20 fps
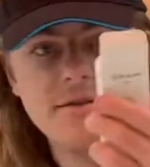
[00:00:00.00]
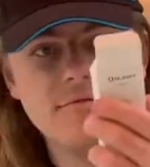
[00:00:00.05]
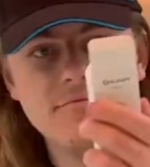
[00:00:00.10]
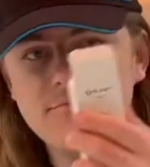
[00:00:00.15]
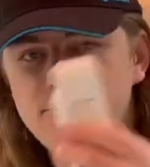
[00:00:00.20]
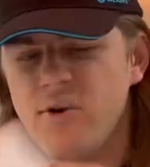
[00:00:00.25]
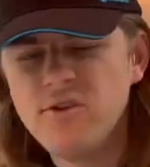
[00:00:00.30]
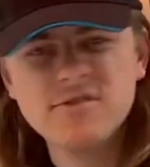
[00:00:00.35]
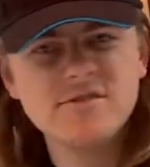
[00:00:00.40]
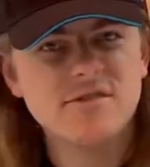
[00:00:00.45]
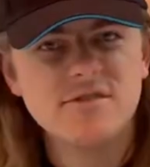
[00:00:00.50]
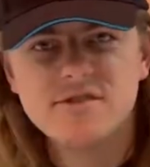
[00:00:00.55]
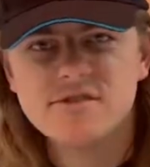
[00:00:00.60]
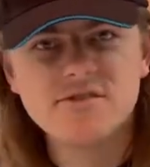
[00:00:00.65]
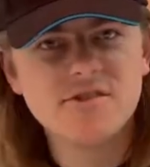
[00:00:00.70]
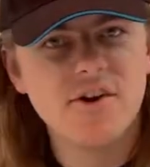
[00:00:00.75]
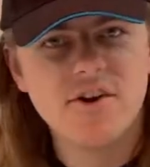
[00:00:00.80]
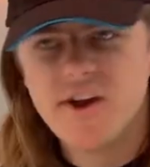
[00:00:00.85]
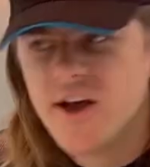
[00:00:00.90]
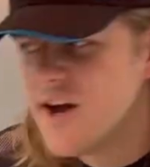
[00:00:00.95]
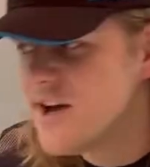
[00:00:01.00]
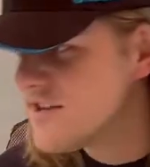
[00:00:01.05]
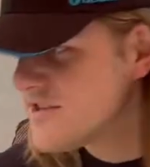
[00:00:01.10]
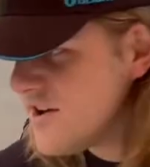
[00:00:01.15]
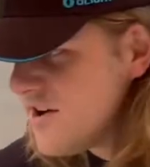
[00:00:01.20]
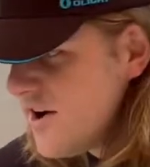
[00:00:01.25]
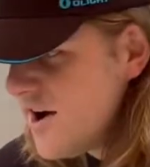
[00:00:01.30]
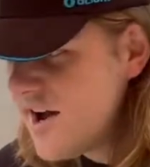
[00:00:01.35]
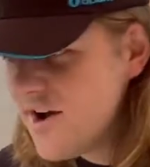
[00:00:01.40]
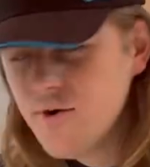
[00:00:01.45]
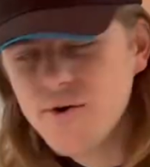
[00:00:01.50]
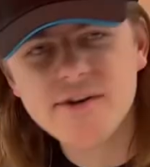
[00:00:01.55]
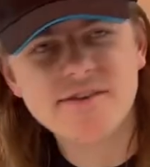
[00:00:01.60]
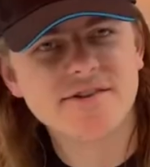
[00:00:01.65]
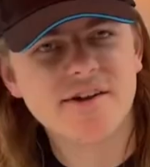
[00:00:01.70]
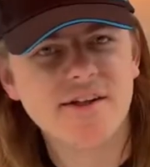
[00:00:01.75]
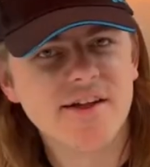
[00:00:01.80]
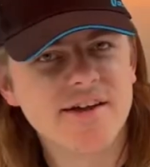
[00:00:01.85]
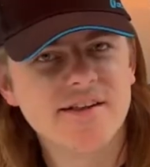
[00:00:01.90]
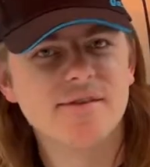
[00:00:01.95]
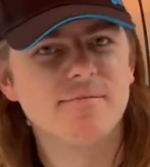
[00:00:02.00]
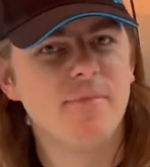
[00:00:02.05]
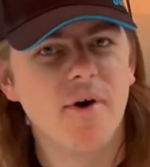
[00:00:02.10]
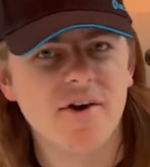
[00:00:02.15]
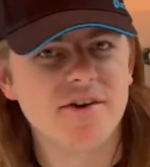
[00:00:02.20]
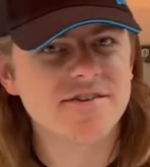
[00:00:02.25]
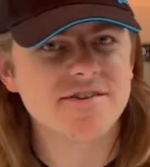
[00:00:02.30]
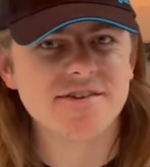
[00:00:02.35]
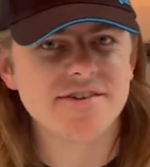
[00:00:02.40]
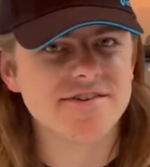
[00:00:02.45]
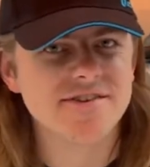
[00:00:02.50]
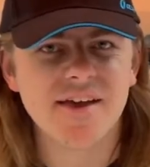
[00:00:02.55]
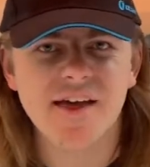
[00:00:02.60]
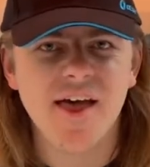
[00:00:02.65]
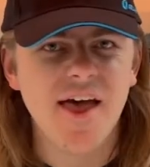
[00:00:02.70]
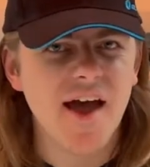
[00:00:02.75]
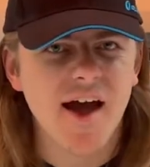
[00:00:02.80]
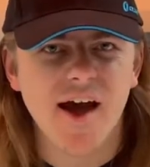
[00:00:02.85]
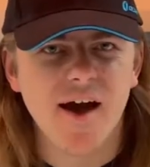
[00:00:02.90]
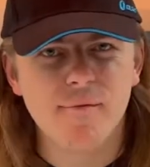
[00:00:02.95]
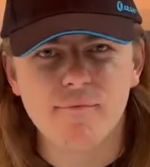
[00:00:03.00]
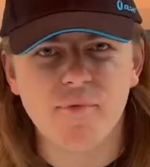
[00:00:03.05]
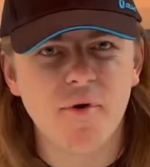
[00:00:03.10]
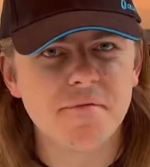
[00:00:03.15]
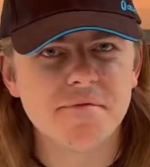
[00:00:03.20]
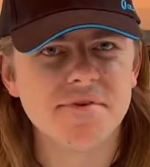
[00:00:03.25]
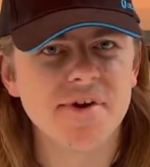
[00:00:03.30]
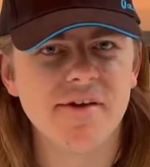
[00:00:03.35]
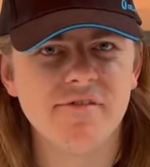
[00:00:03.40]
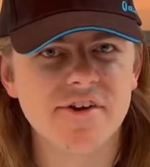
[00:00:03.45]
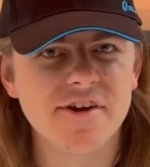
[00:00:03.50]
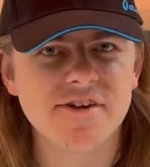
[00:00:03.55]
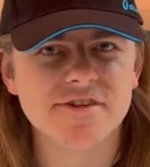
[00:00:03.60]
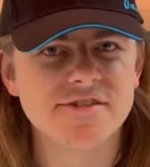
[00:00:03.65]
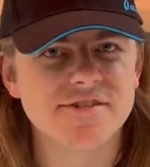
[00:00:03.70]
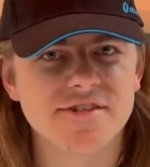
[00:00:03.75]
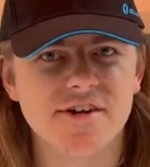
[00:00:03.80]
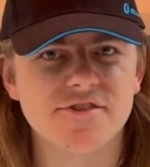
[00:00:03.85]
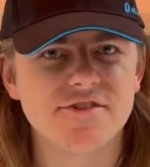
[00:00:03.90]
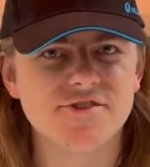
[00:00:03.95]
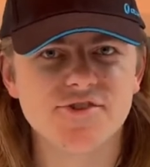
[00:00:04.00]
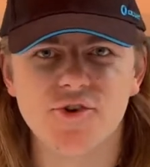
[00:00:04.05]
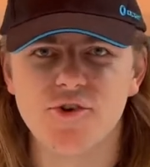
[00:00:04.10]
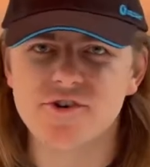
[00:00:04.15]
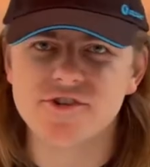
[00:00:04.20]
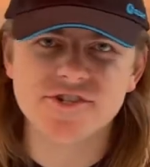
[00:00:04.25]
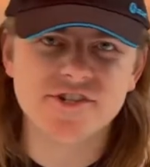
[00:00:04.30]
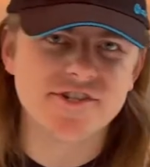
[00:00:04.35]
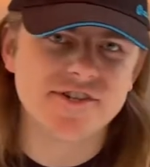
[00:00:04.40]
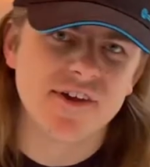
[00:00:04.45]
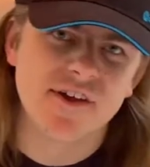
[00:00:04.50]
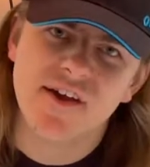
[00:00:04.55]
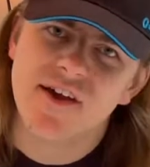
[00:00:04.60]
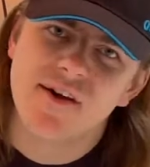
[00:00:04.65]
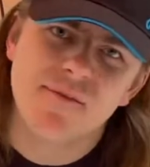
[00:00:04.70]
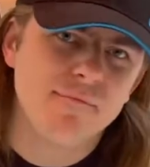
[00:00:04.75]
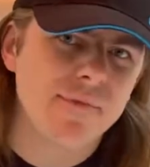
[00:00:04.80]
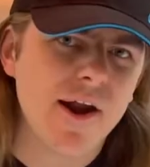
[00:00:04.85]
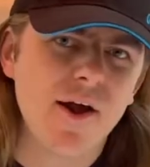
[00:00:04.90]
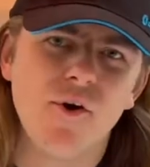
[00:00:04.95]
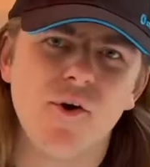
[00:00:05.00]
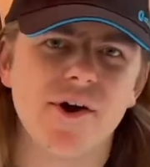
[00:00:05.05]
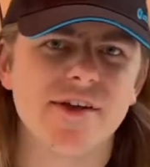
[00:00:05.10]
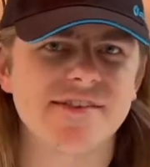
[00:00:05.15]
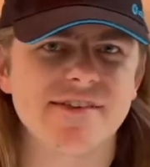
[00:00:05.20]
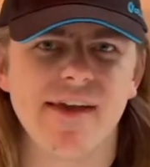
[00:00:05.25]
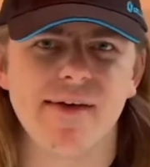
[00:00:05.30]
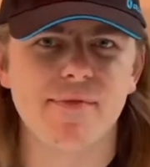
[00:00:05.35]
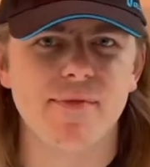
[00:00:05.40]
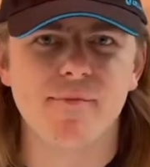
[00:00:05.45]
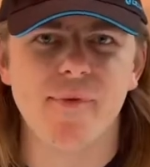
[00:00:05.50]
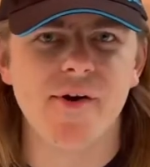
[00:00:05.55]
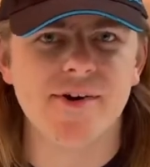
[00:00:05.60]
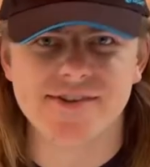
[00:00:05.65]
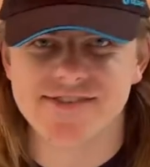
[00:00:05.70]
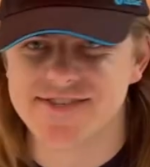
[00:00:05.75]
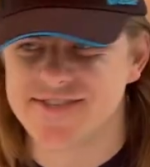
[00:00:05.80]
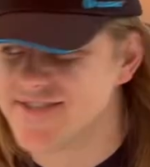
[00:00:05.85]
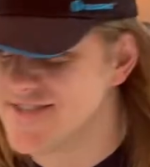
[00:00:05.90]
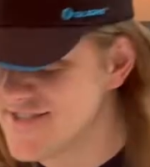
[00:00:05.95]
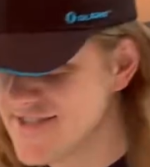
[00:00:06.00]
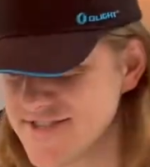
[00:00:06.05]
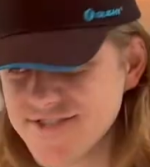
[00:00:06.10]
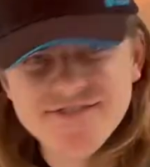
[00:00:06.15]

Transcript: Boxes are so nice. I always collect the boxes. I'm probably never going to sell the torches, but I always keep the boxes.